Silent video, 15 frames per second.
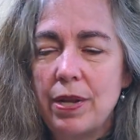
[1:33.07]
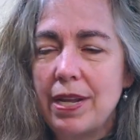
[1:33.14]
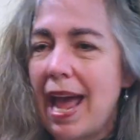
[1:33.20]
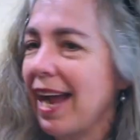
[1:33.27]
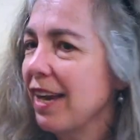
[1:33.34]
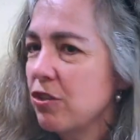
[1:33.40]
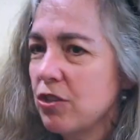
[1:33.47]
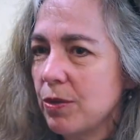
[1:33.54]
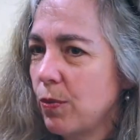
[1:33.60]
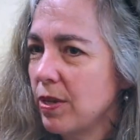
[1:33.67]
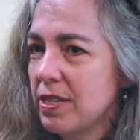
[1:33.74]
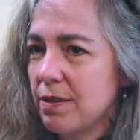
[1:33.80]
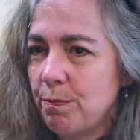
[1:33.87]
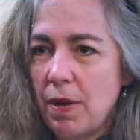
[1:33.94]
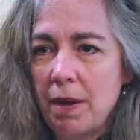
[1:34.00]
actually
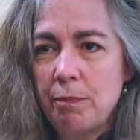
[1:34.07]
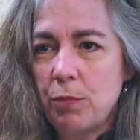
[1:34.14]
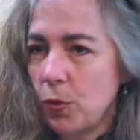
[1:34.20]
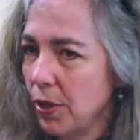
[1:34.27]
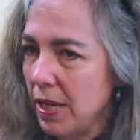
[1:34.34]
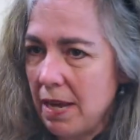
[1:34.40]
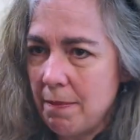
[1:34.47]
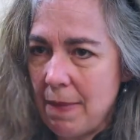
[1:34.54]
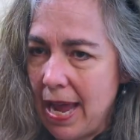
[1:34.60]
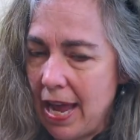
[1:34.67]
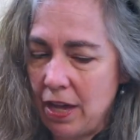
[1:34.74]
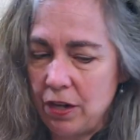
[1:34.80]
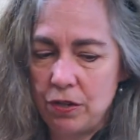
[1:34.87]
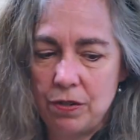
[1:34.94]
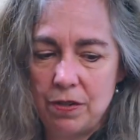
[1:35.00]
was a, a brilliant
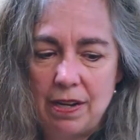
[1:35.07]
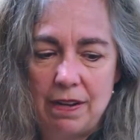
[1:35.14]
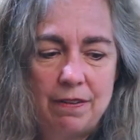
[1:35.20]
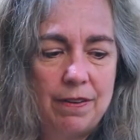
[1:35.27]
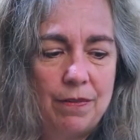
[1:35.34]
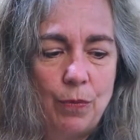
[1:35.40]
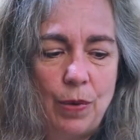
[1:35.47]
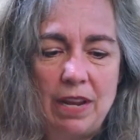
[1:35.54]
man in,